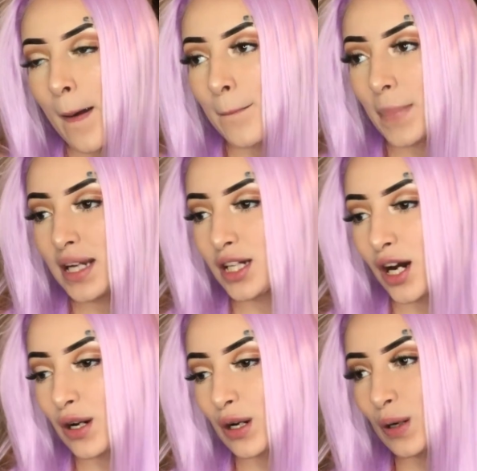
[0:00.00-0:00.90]
my
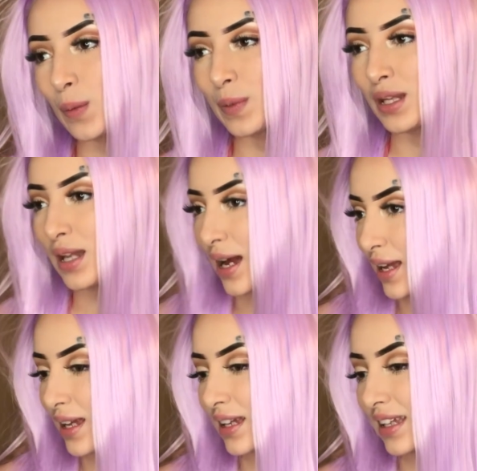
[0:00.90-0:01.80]
daughter gonna be
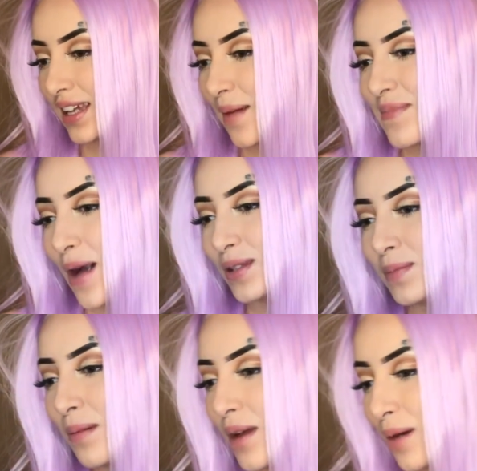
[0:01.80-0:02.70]
like, yep, that was
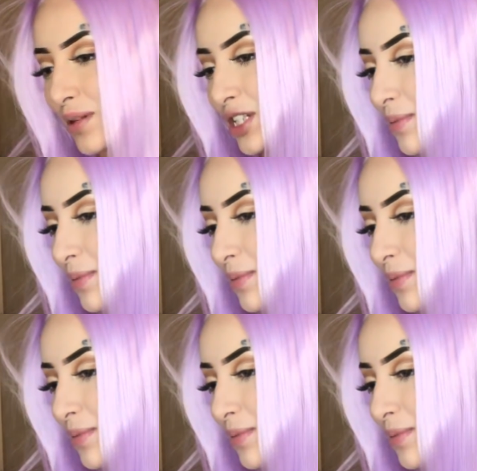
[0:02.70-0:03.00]
my mama. She